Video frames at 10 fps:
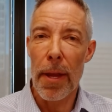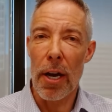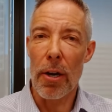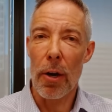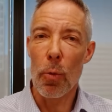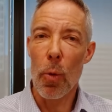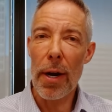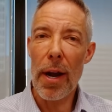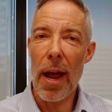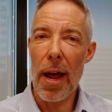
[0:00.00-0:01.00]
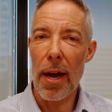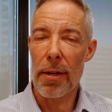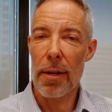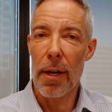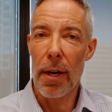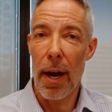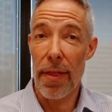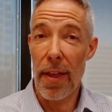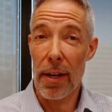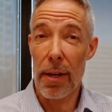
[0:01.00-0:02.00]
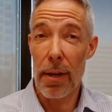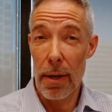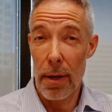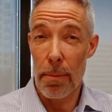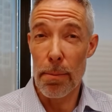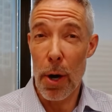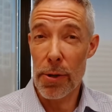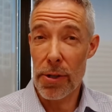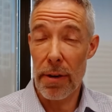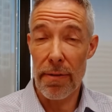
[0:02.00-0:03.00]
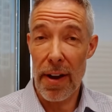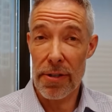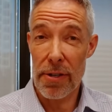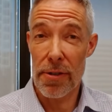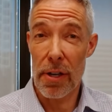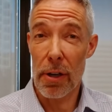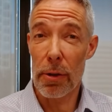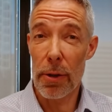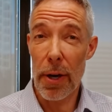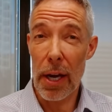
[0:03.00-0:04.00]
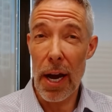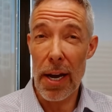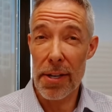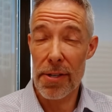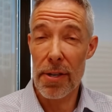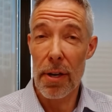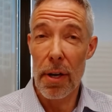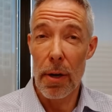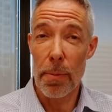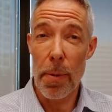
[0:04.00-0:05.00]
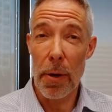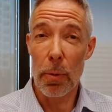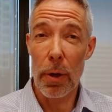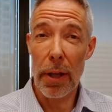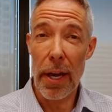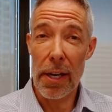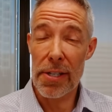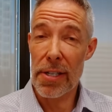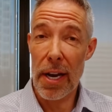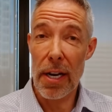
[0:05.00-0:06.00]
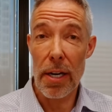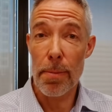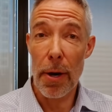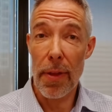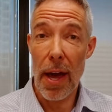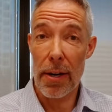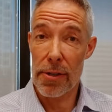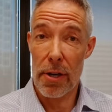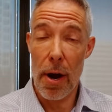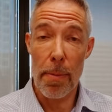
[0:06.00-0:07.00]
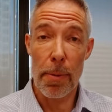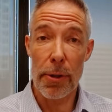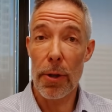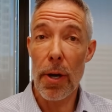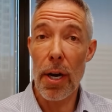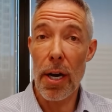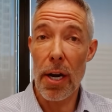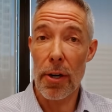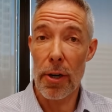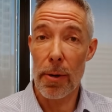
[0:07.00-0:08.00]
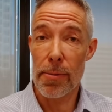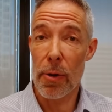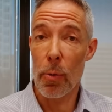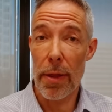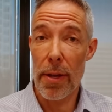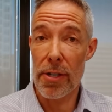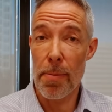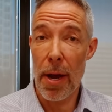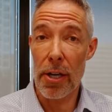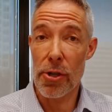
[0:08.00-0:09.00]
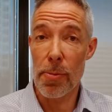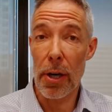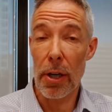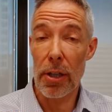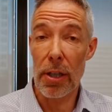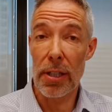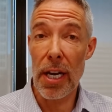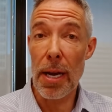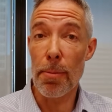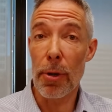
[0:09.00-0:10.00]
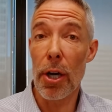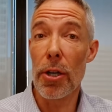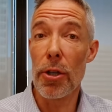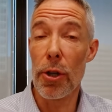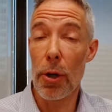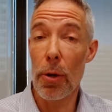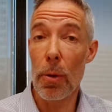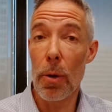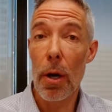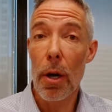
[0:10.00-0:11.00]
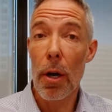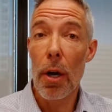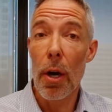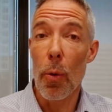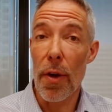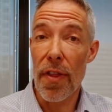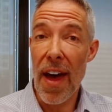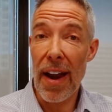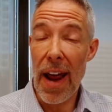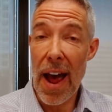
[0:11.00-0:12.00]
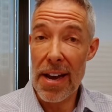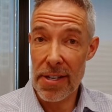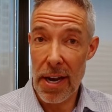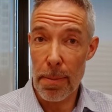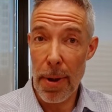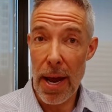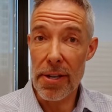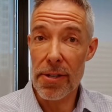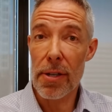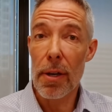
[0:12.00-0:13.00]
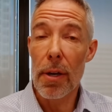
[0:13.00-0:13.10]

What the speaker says: And on one hand, I think most investors, including us, would be really excited about that as an opportunity in terms of what this management team could do with that asset base.